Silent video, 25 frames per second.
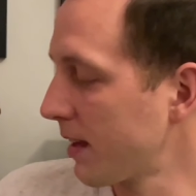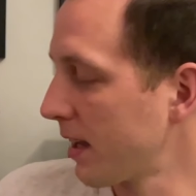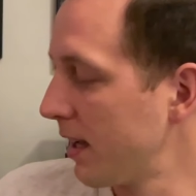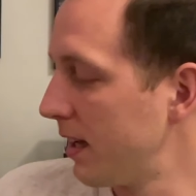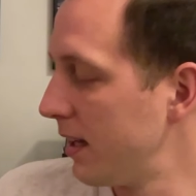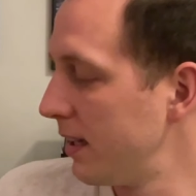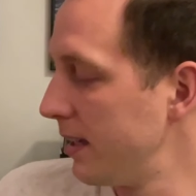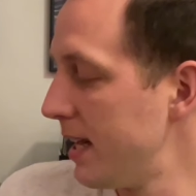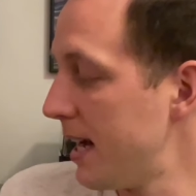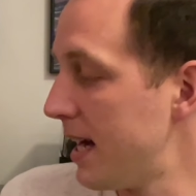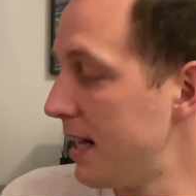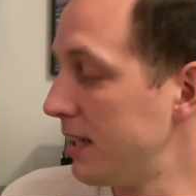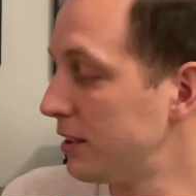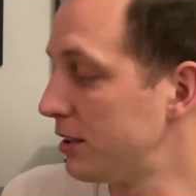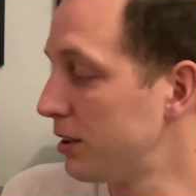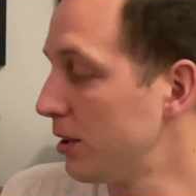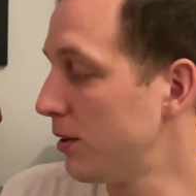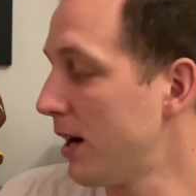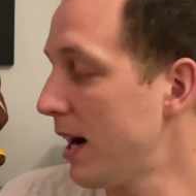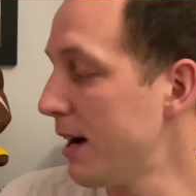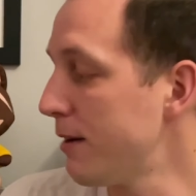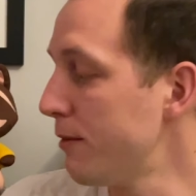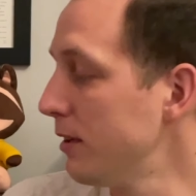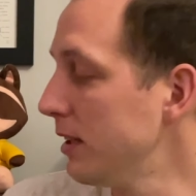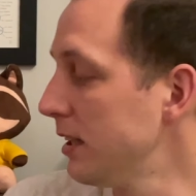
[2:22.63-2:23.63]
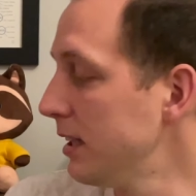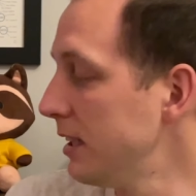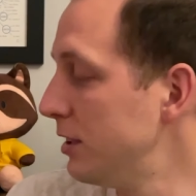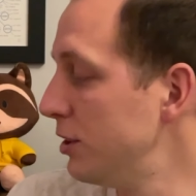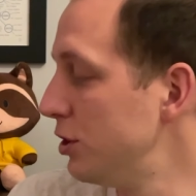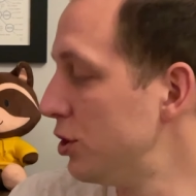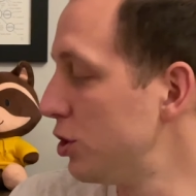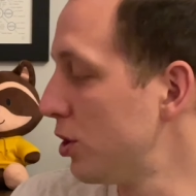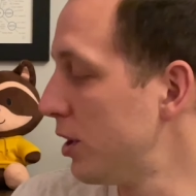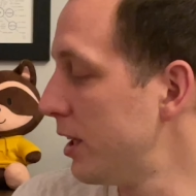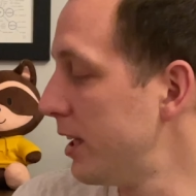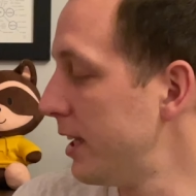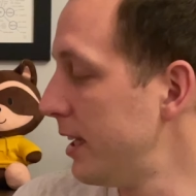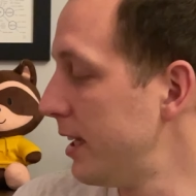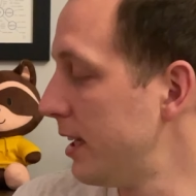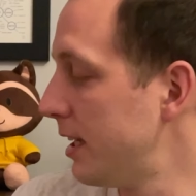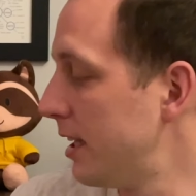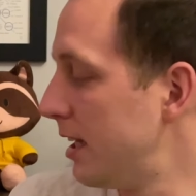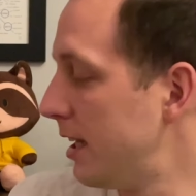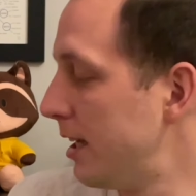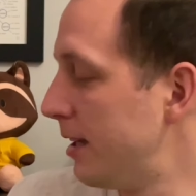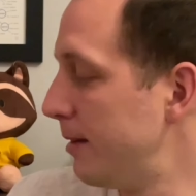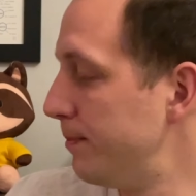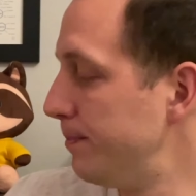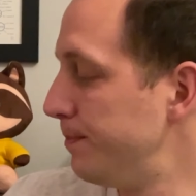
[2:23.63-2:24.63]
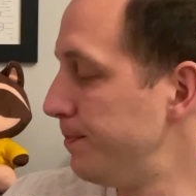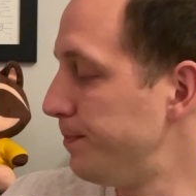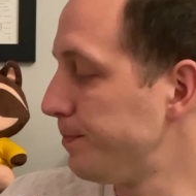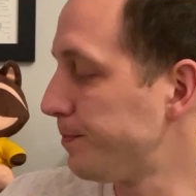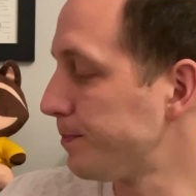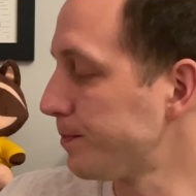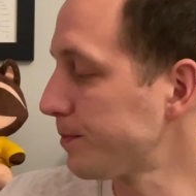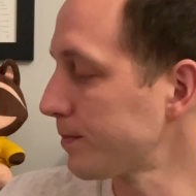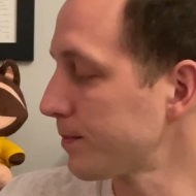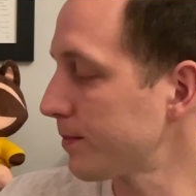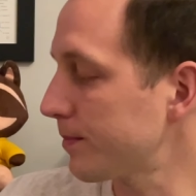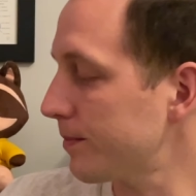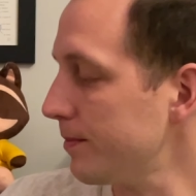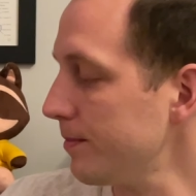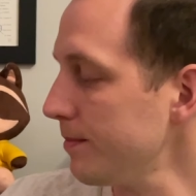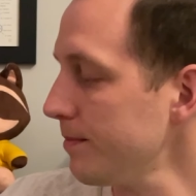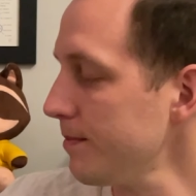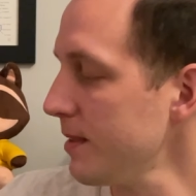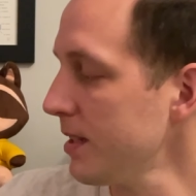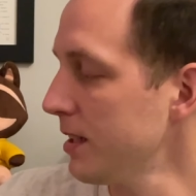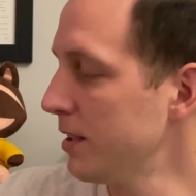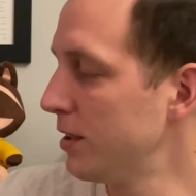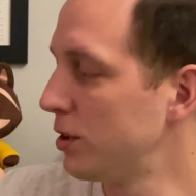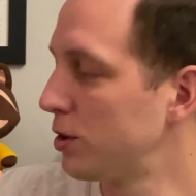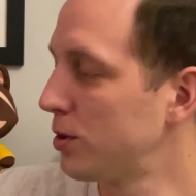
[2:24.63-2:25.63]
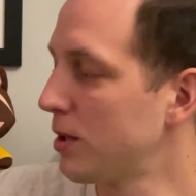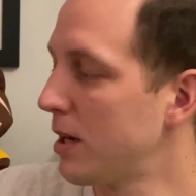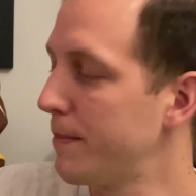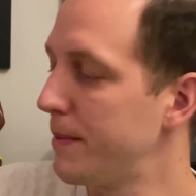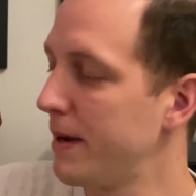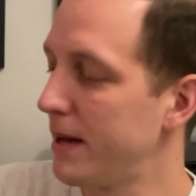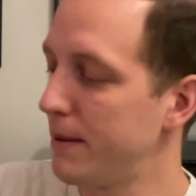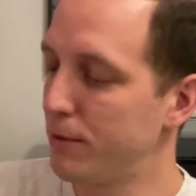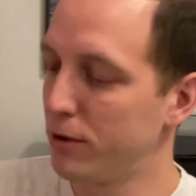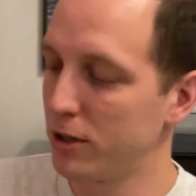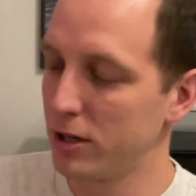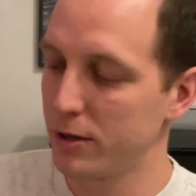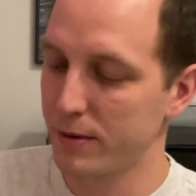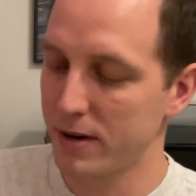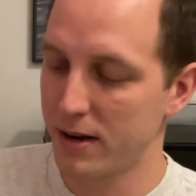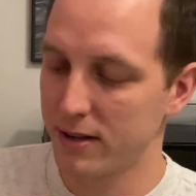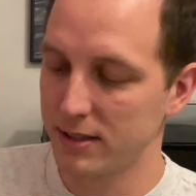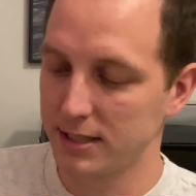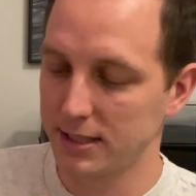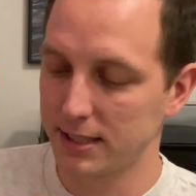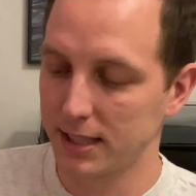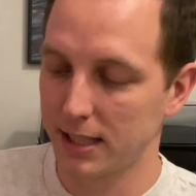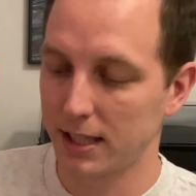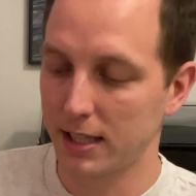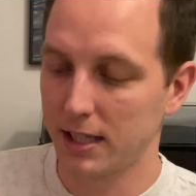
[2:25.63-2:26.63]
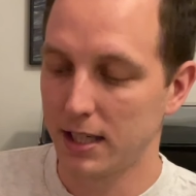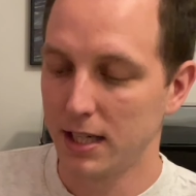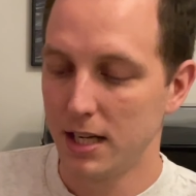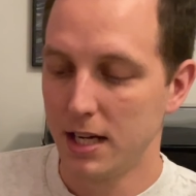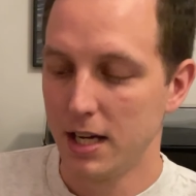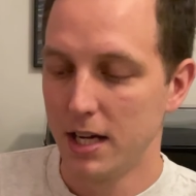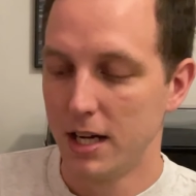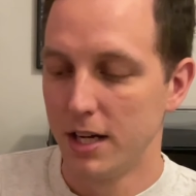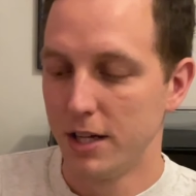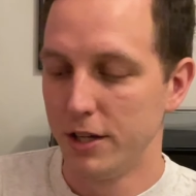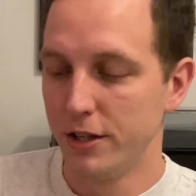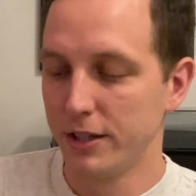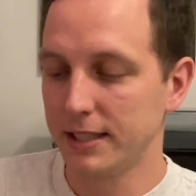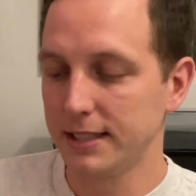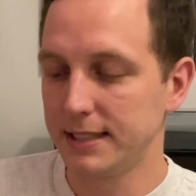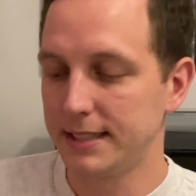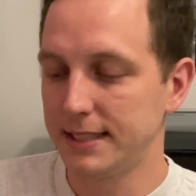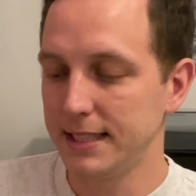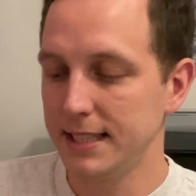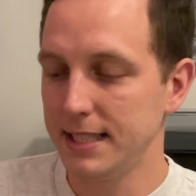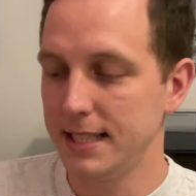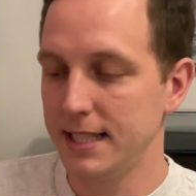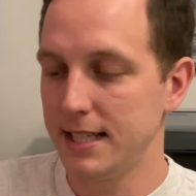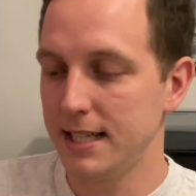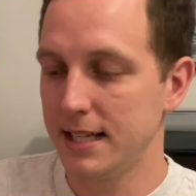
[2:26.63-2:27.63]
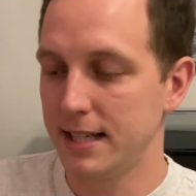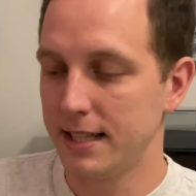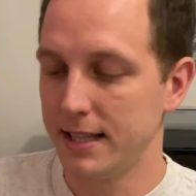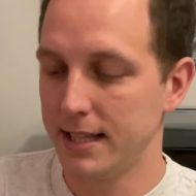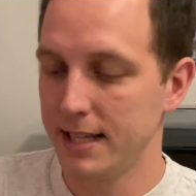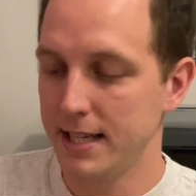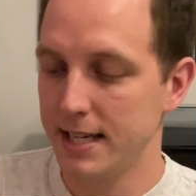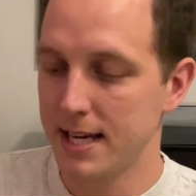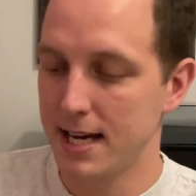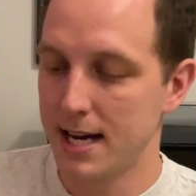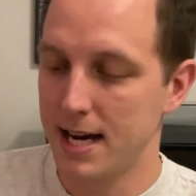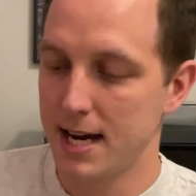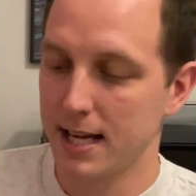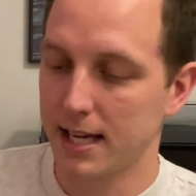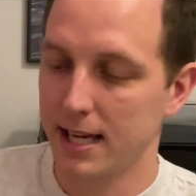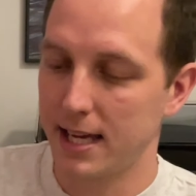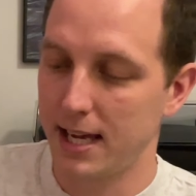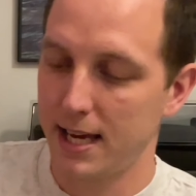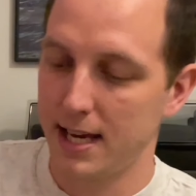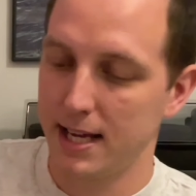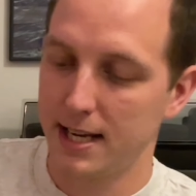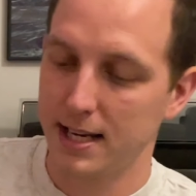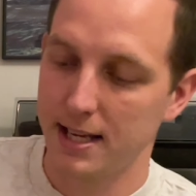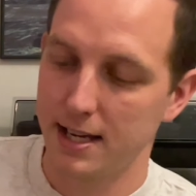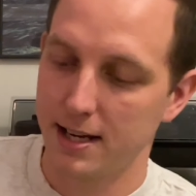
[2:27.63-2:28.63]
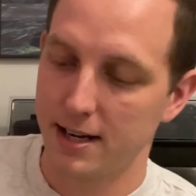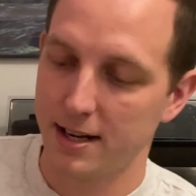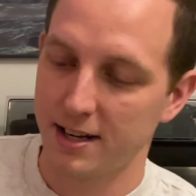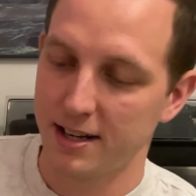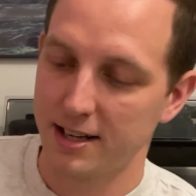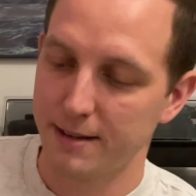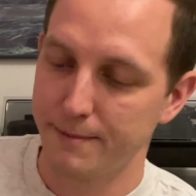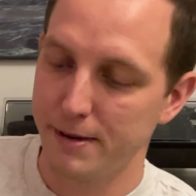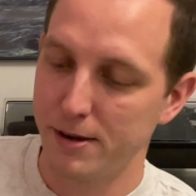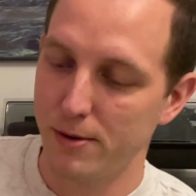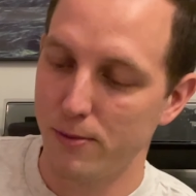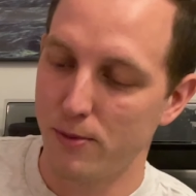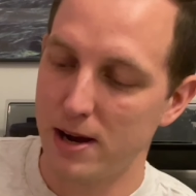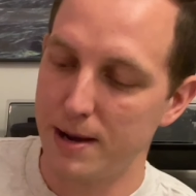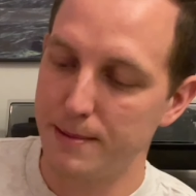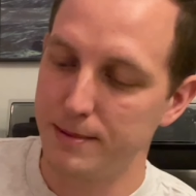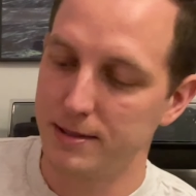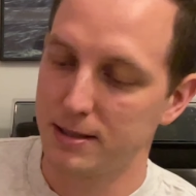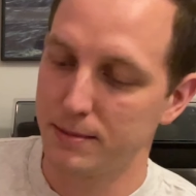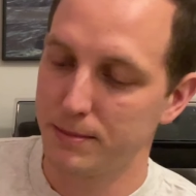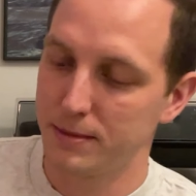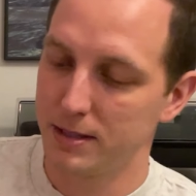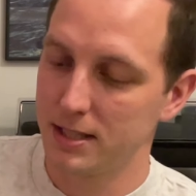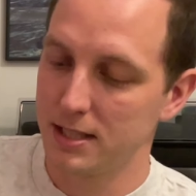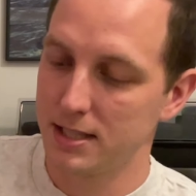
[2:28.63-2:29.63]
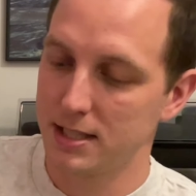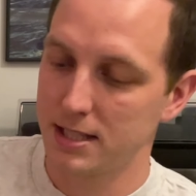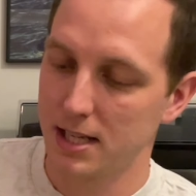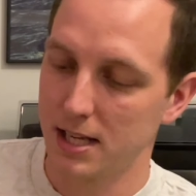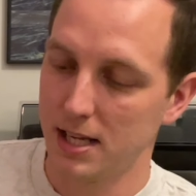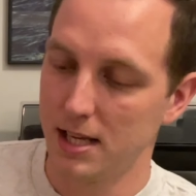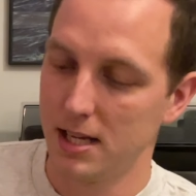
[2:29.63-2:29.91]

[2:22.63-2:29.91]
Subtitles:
Yeah, so I really enjoyed Swamphead Brewery when I was there. You can see the can here. Let me wet some of this